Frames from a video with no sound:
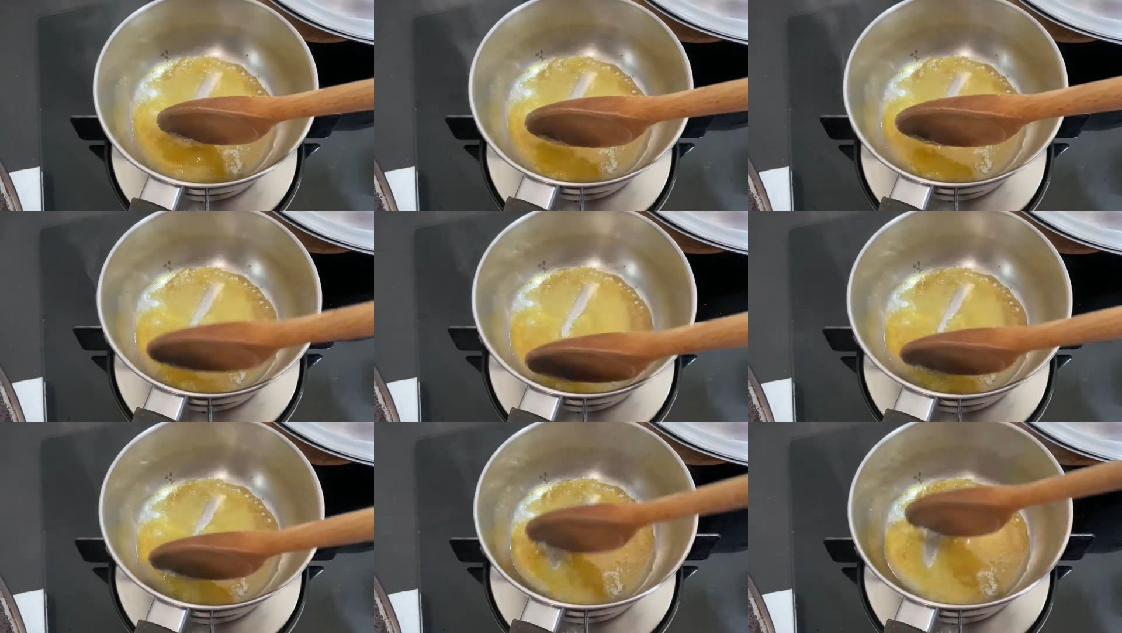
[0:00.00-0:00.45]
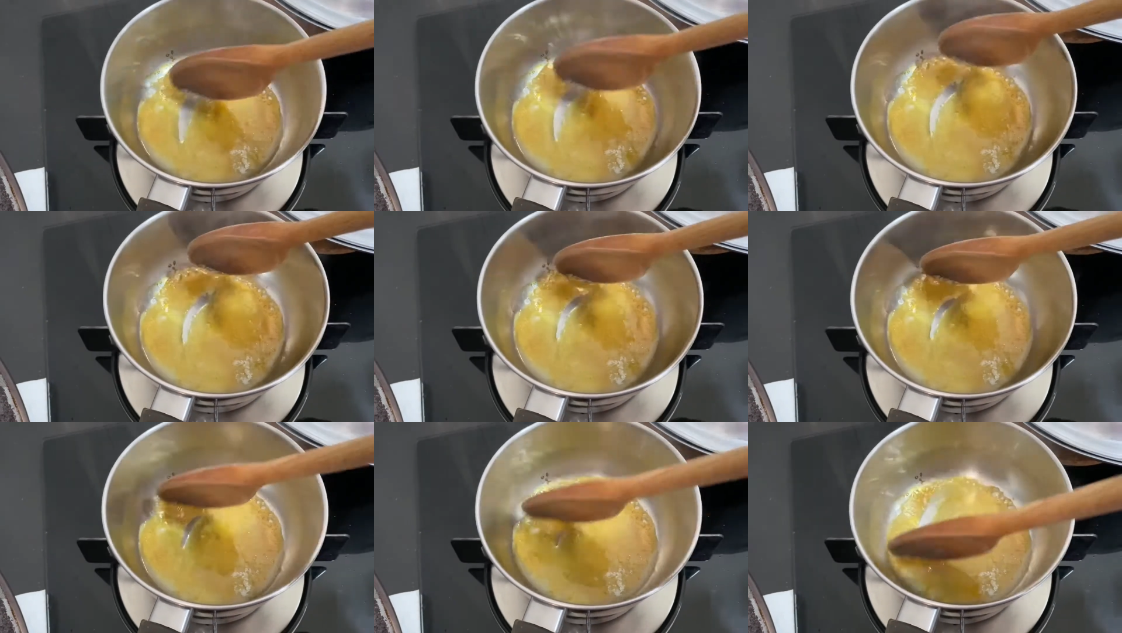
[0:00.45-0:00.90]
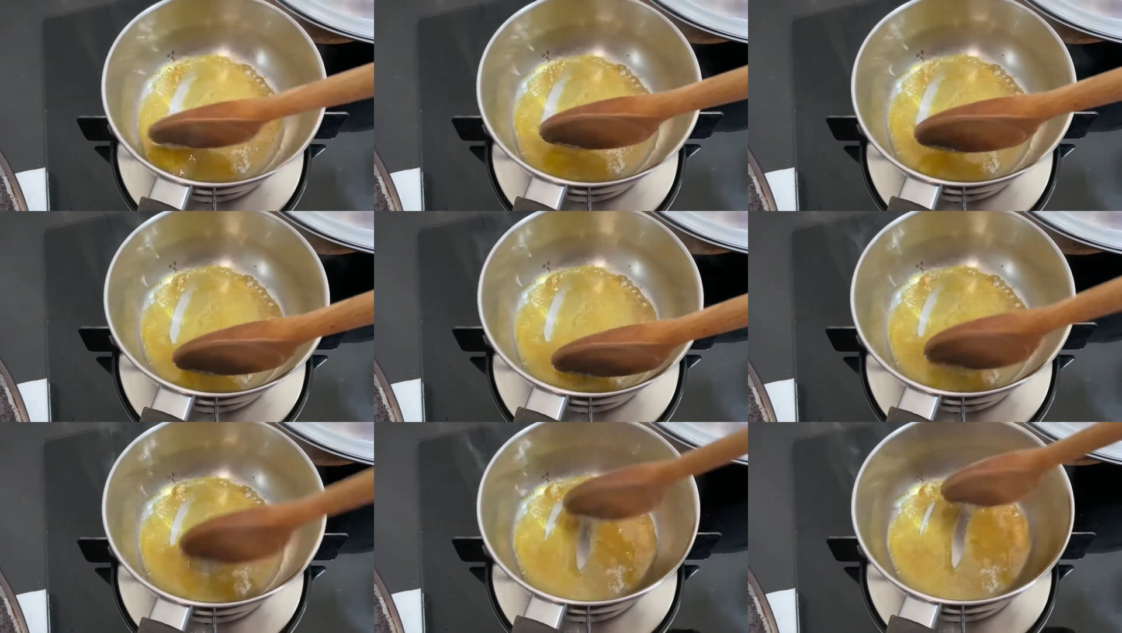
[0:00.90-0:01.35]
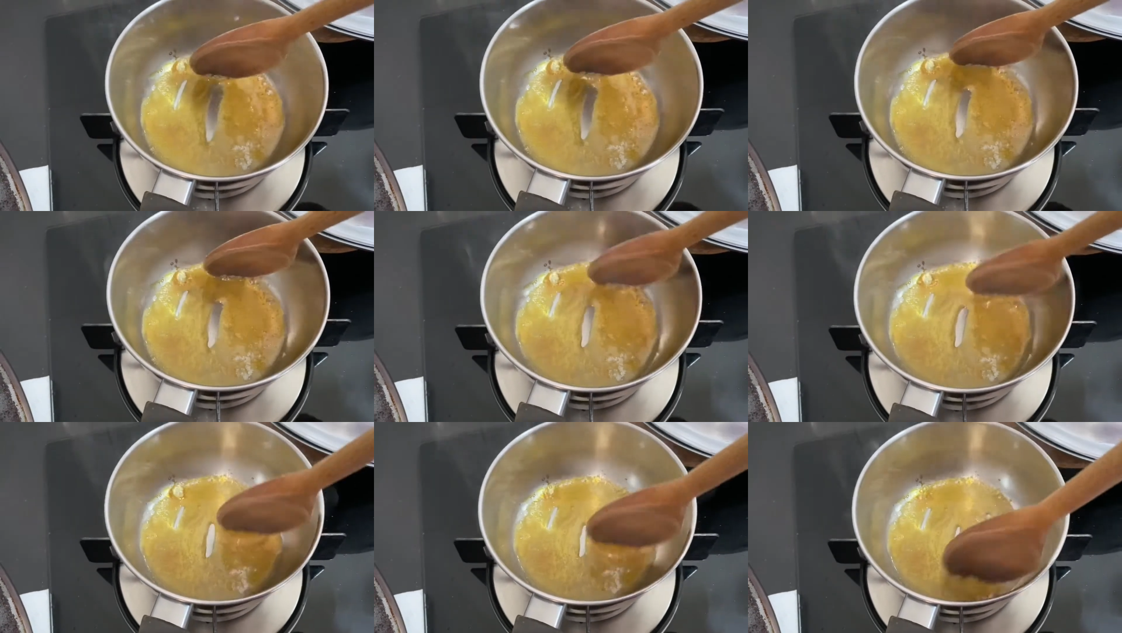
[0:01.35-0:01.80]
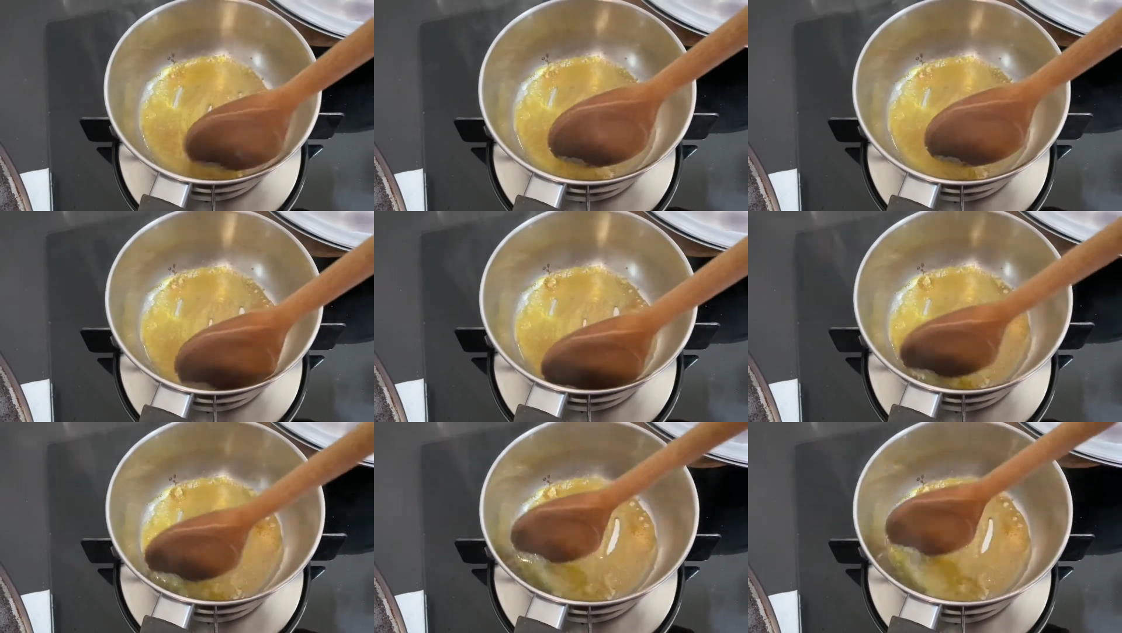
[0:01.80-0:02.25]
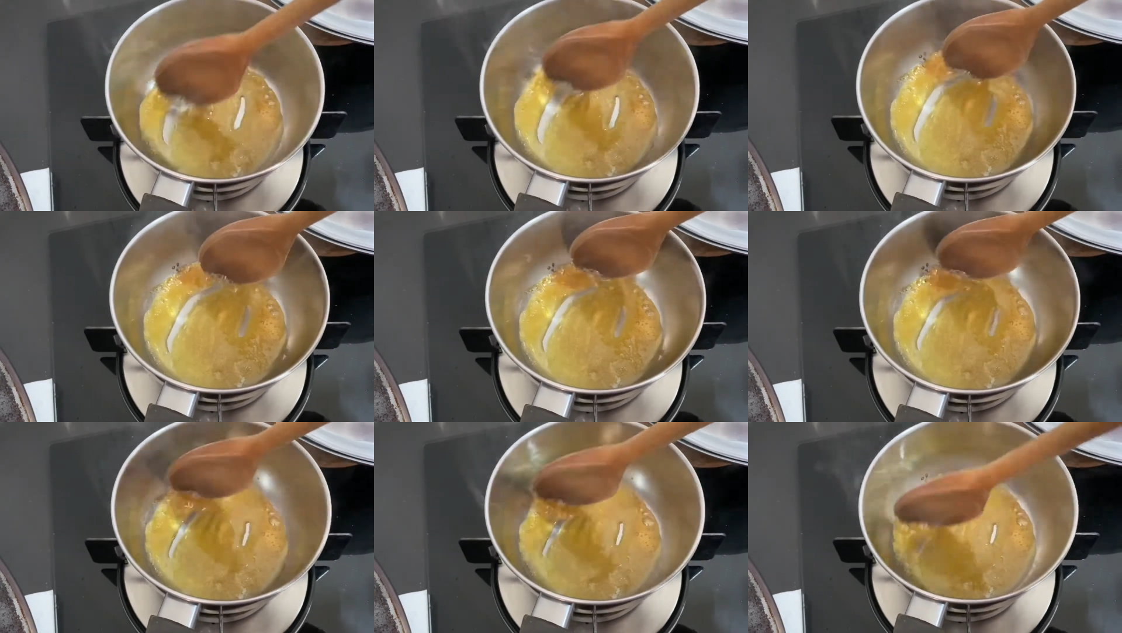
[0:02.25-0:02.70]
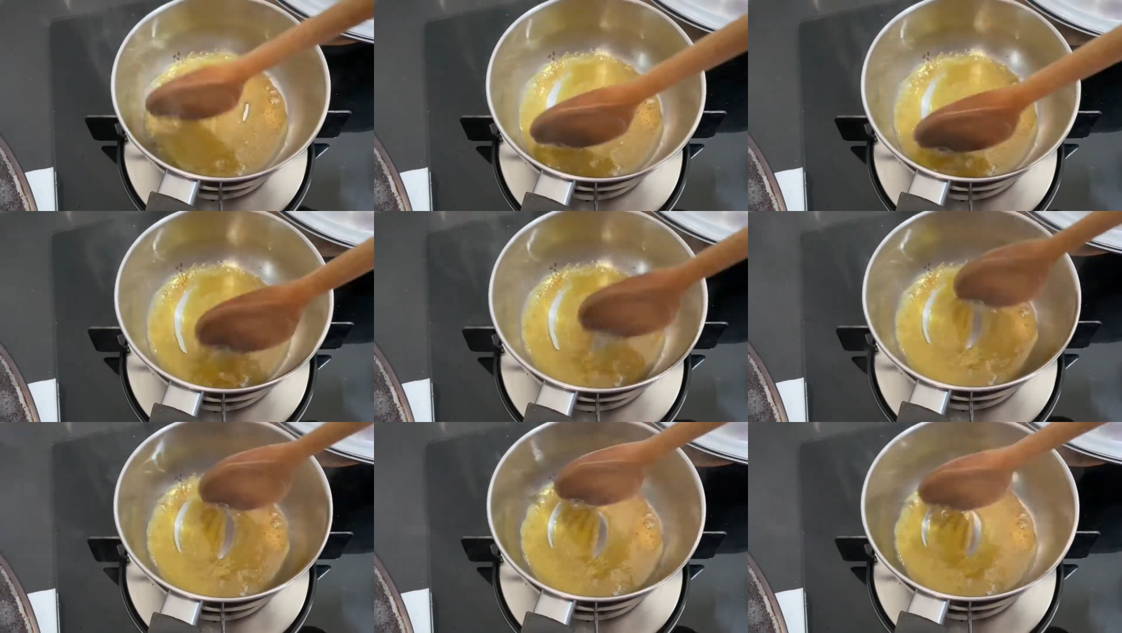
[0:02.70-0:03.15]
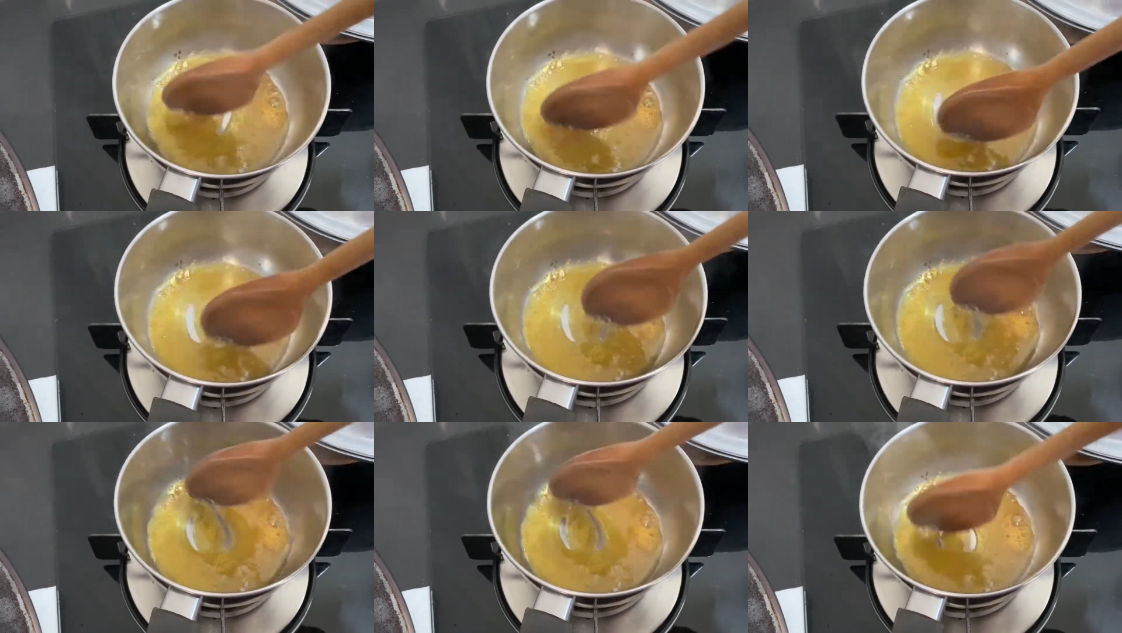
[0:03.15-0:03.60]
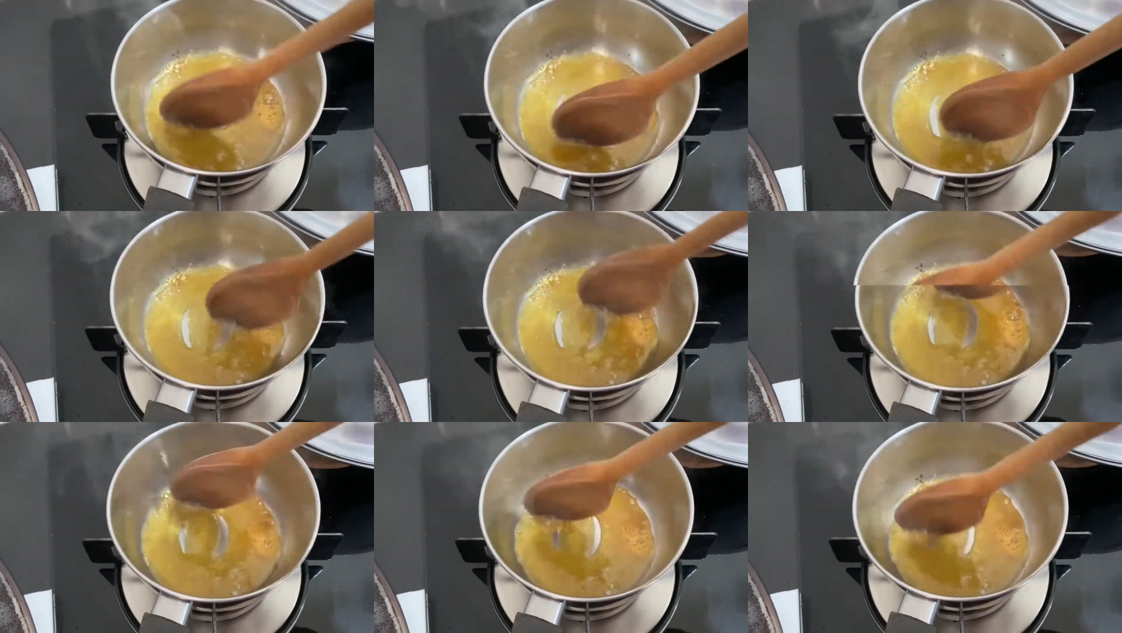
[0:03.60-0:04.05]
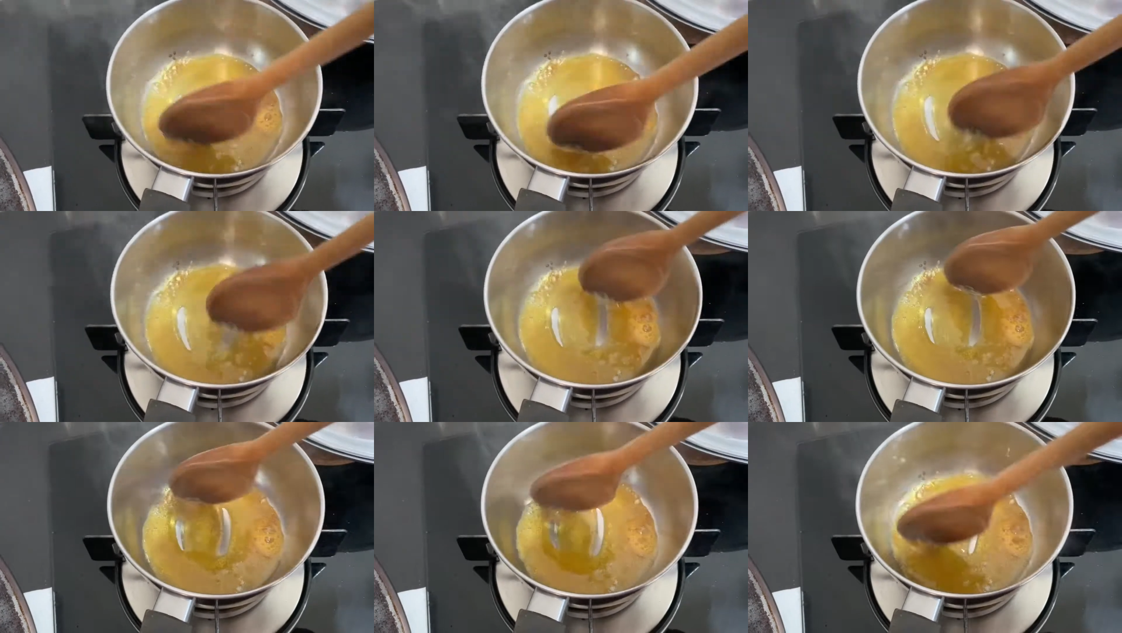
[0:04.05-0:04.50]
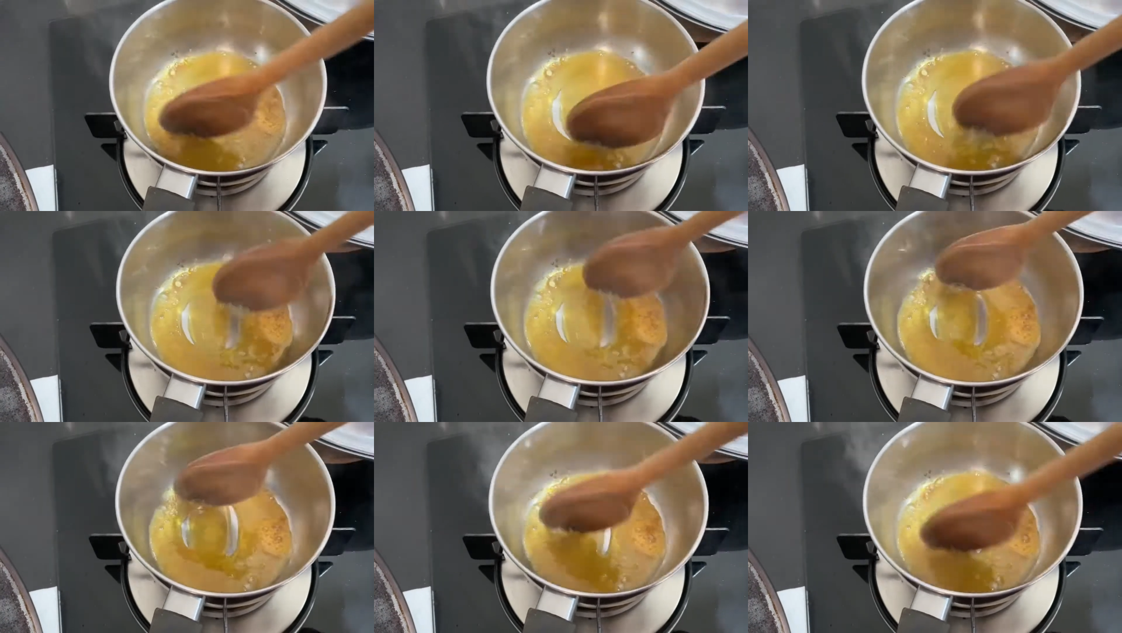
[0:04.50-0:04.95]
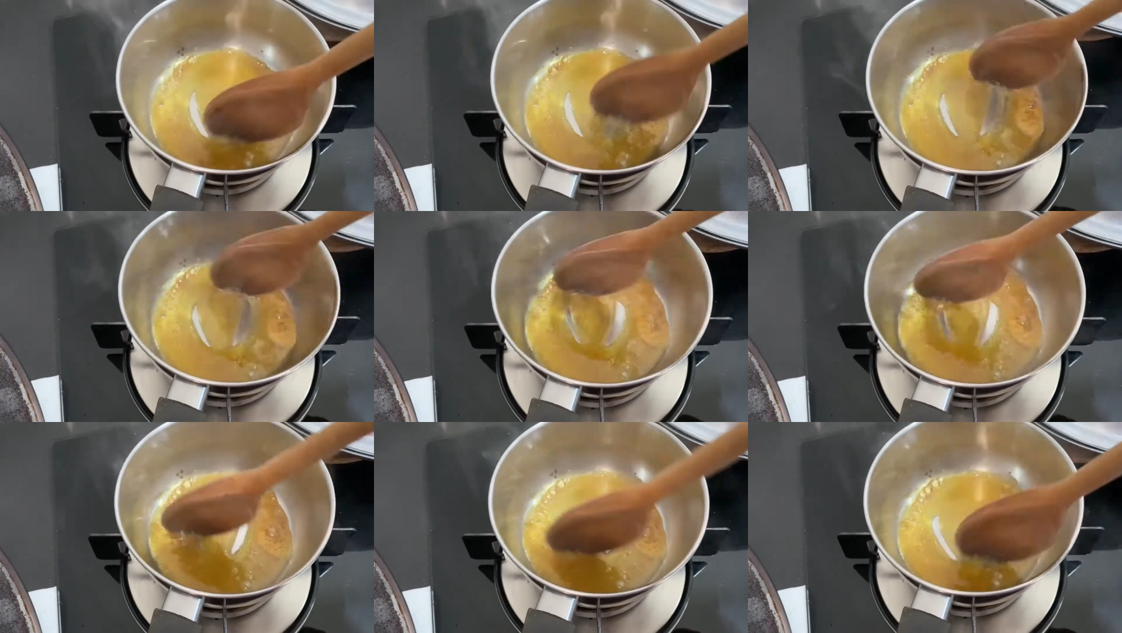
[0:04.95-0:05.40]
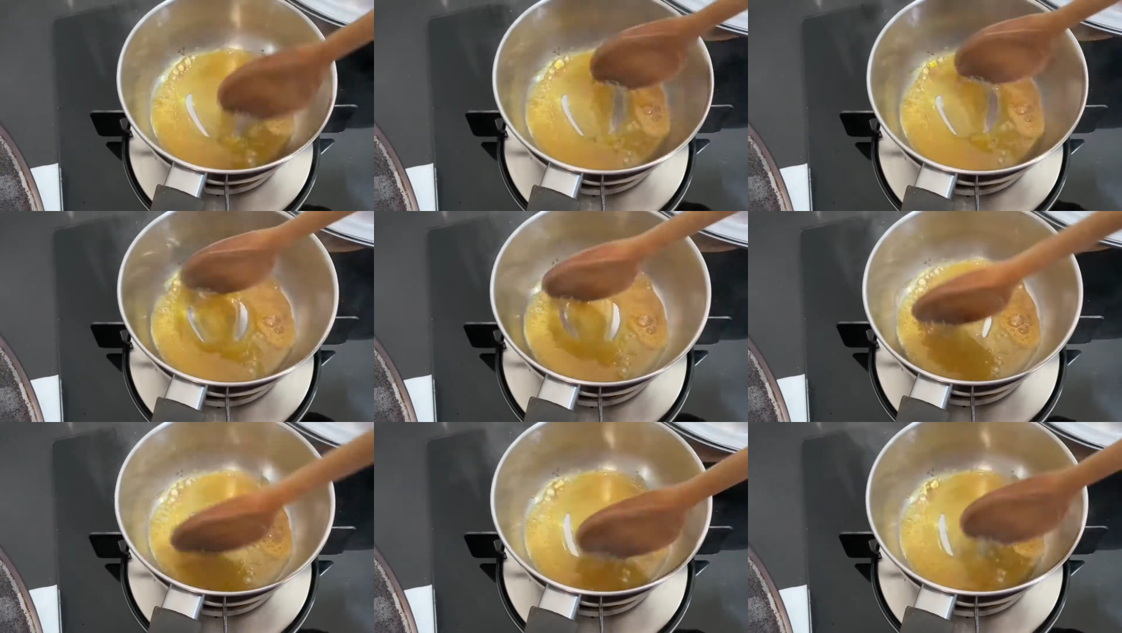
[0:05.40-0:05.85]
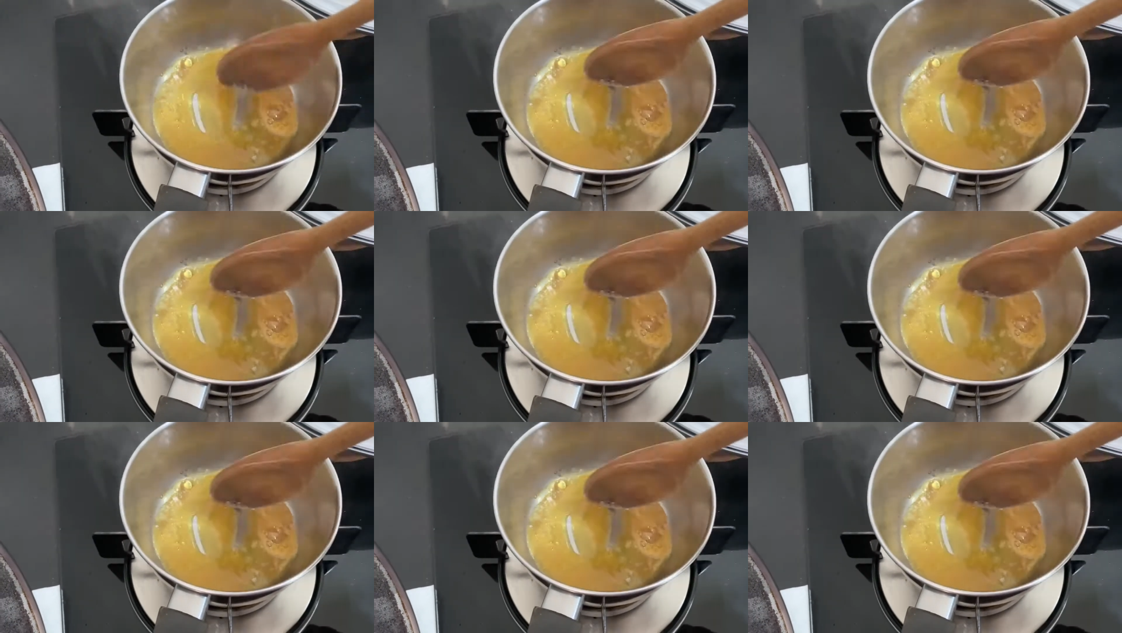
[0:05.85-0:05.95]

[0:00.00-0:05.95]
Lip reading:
Nobody's mouth can be seen.